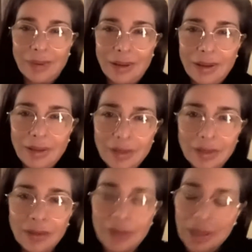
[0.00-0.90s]
I
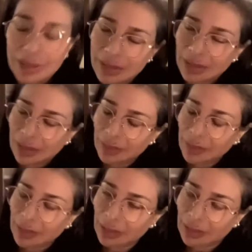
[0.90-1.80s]
think there is. I
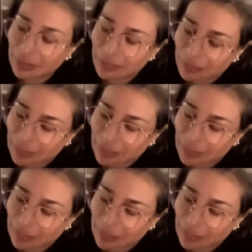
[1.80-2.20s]
think